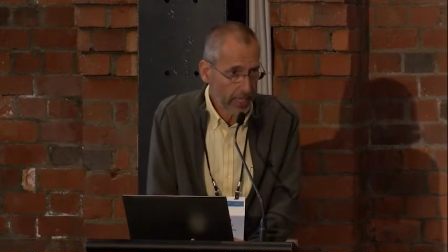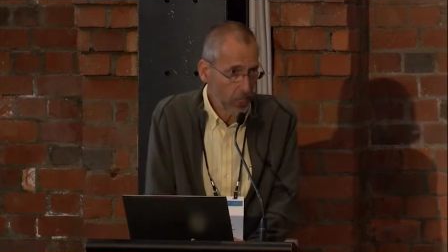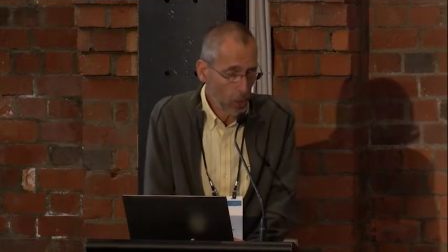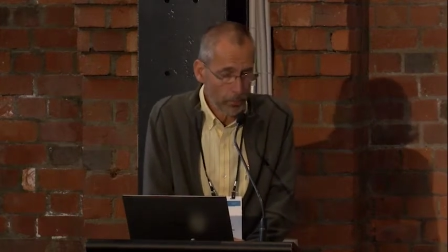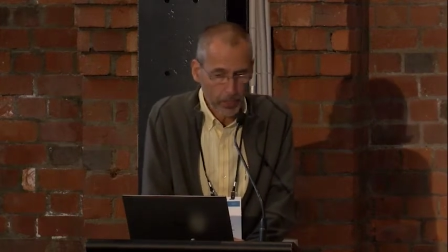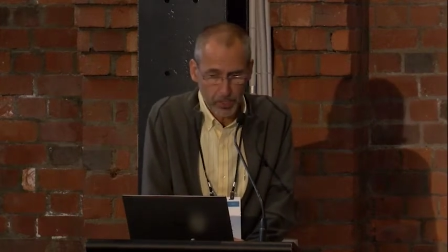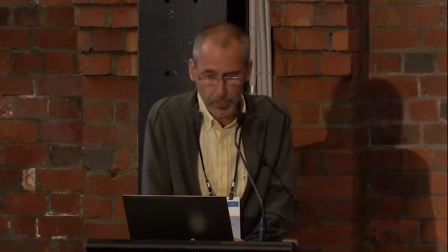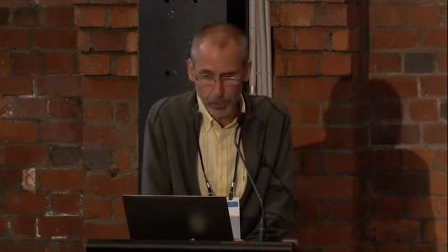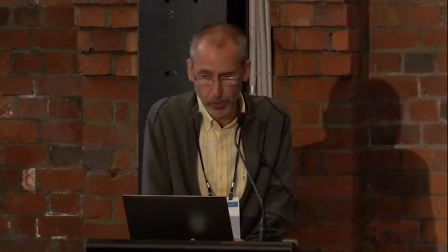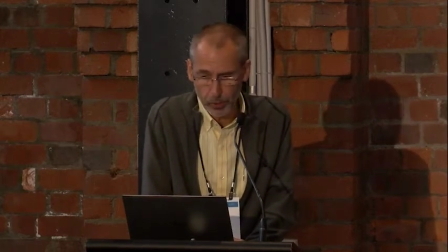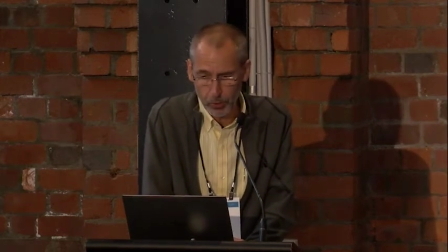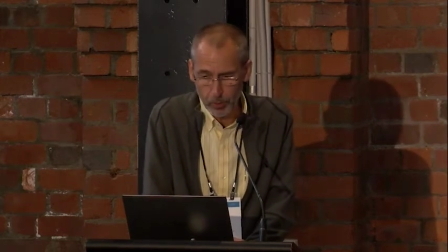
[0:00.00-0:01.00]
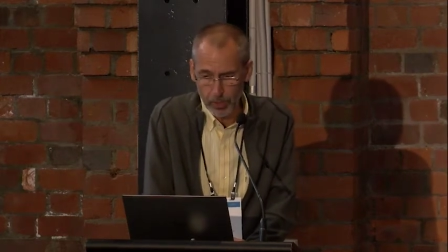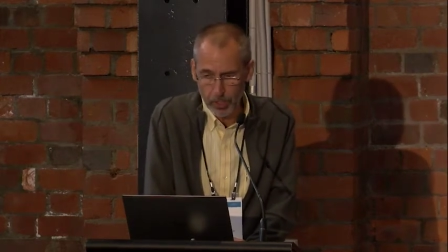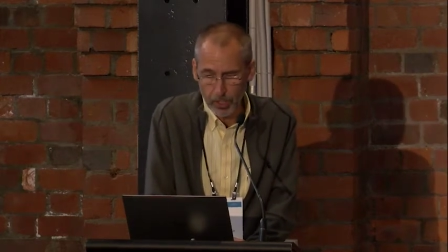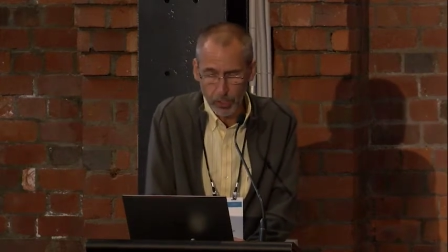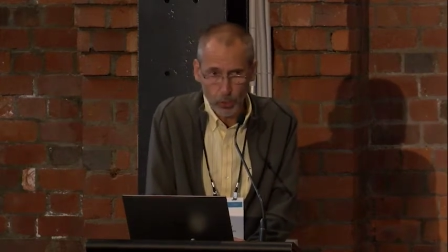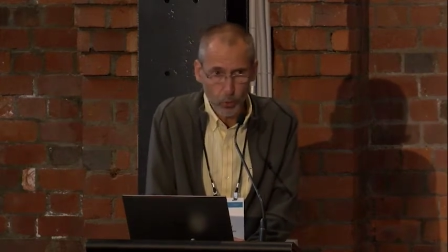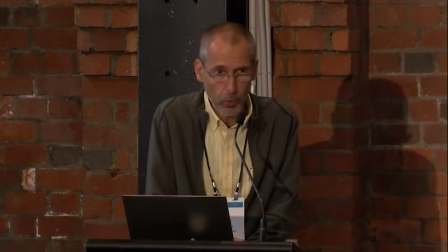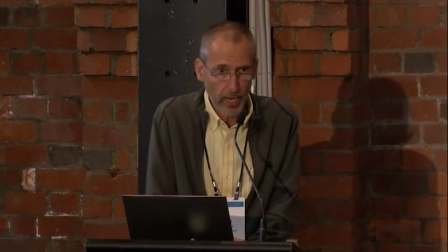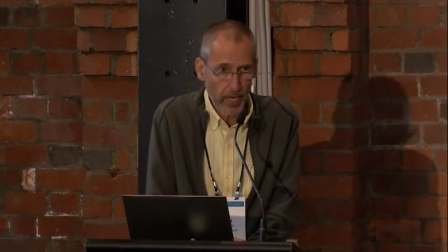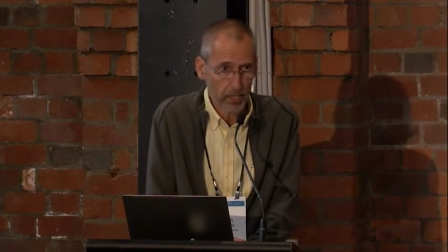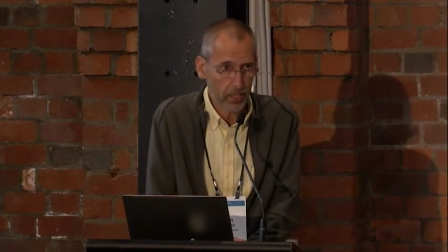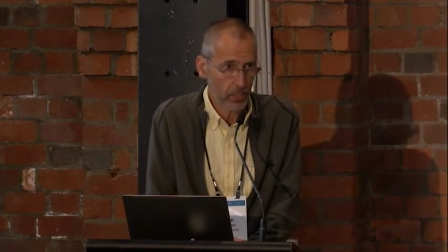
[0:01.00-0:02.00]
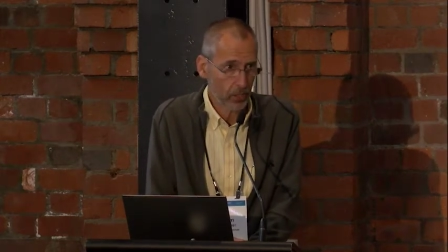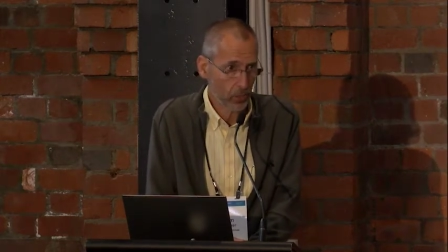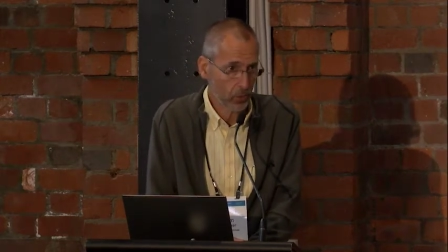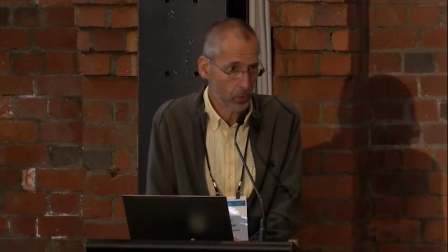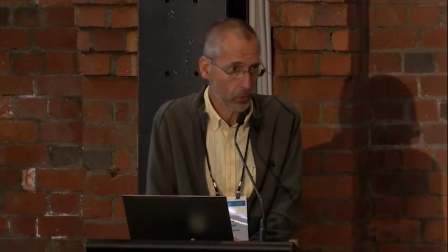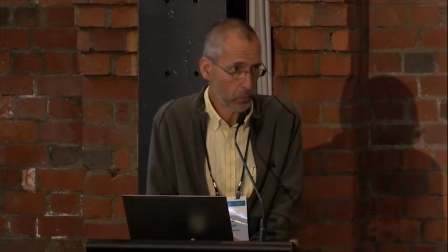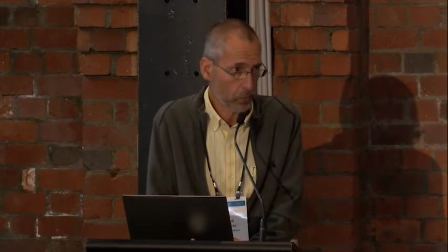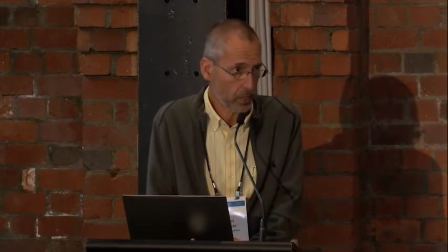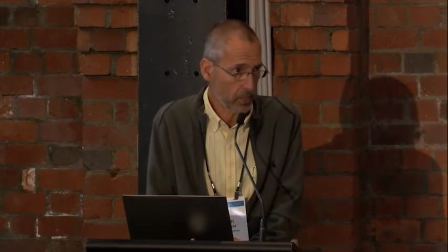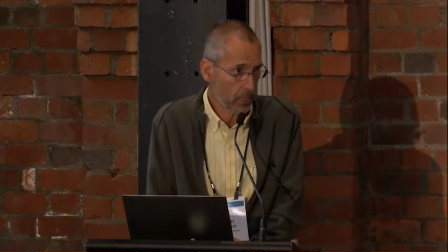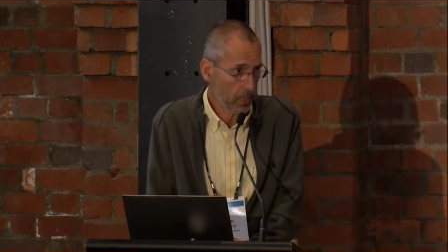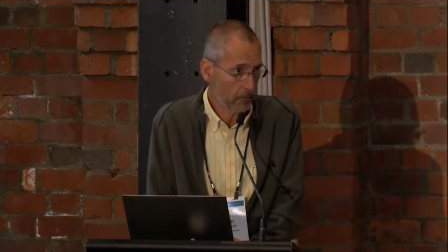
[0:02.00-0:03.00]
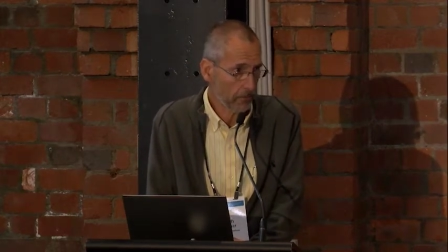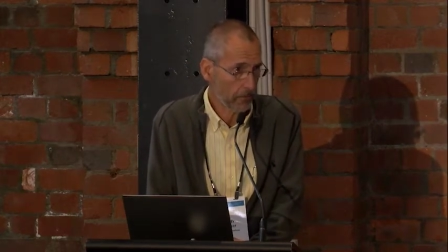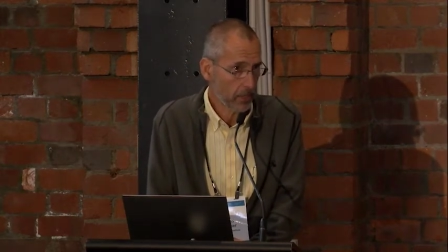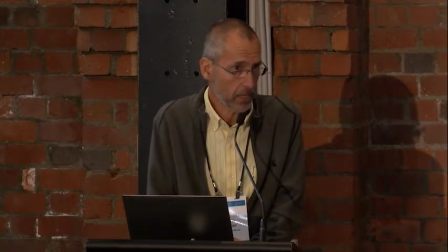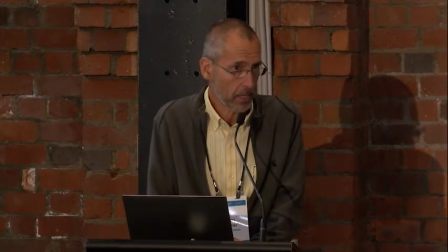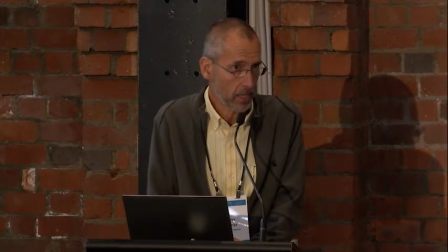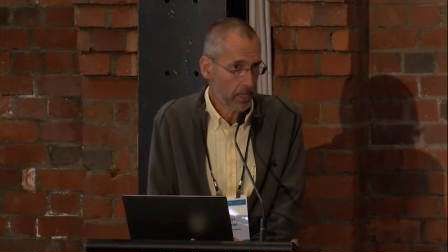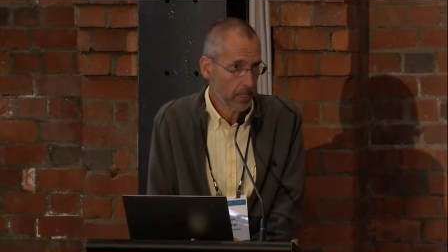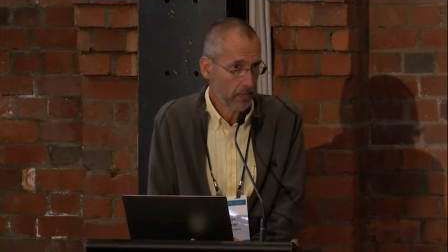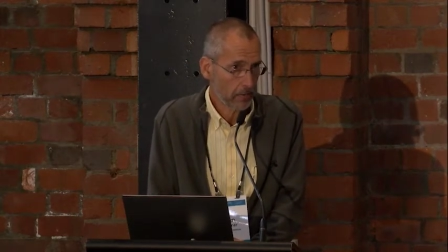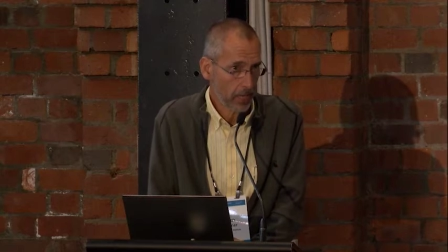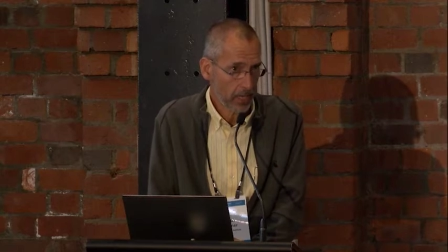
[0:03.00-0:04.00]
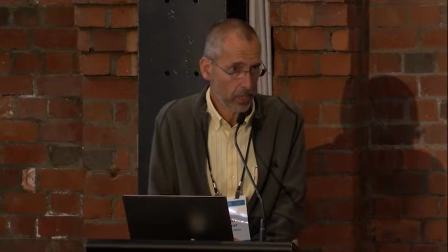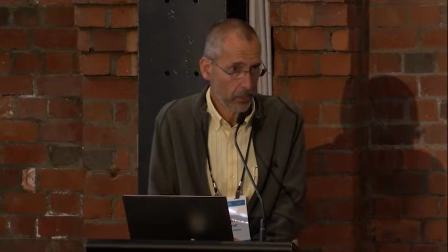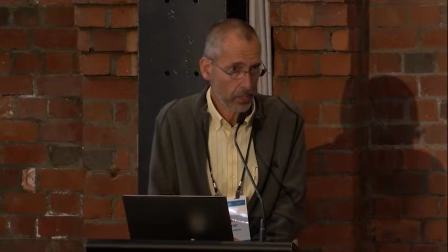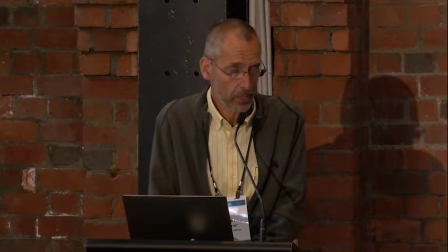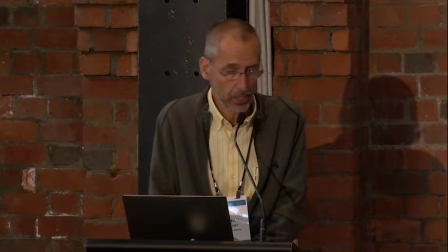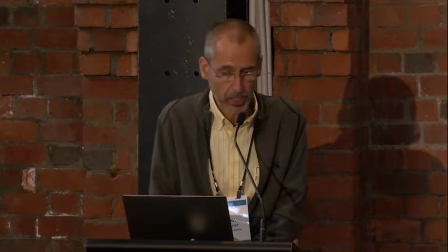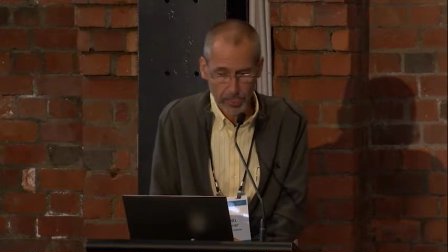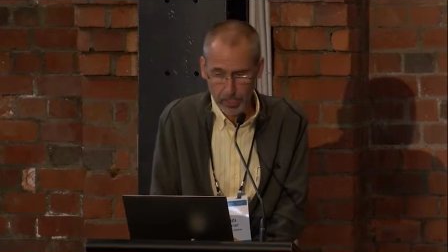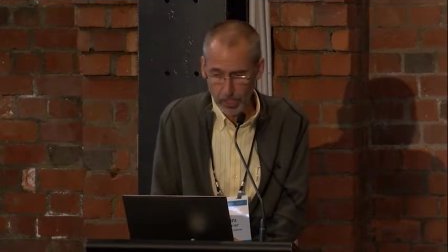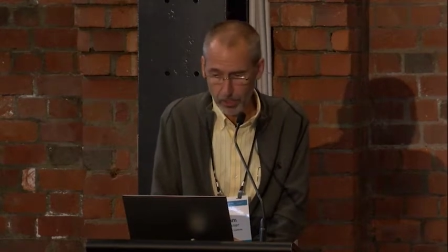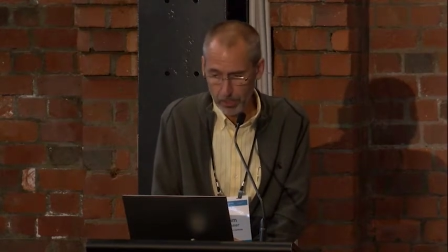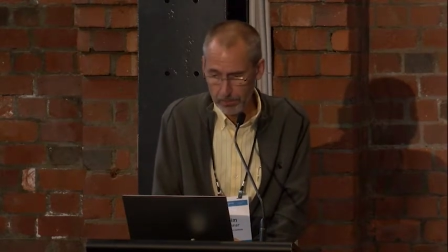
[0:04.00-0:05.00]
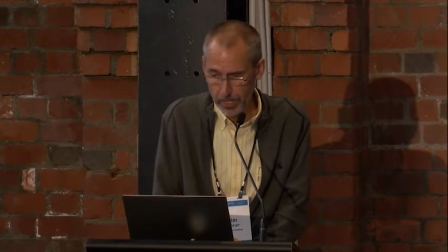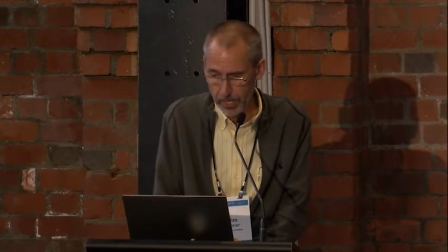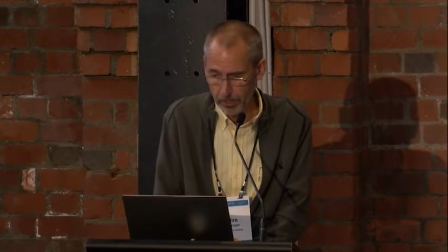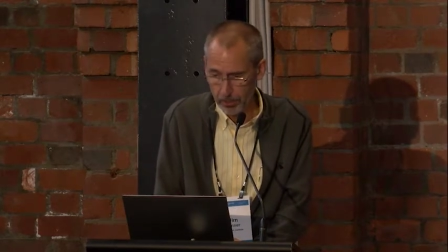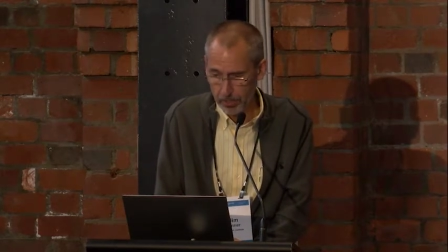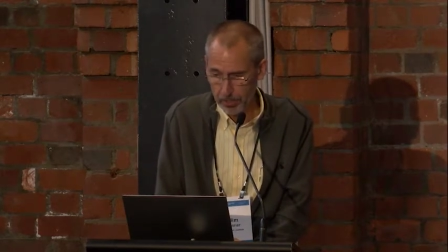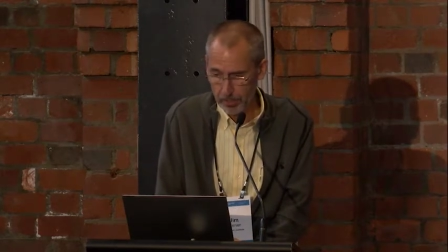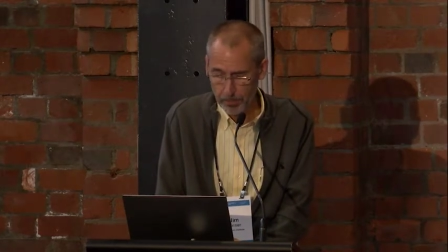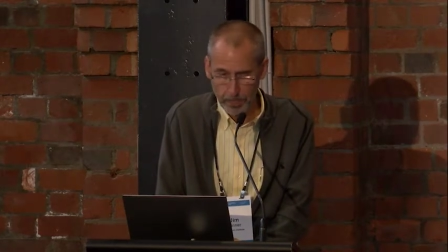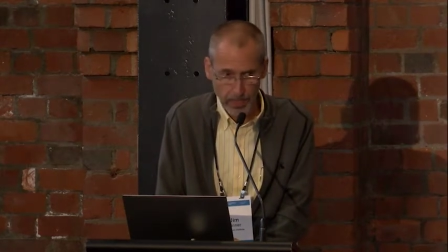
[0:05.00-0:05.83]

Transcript: and open to new ways to receive values and to consider those values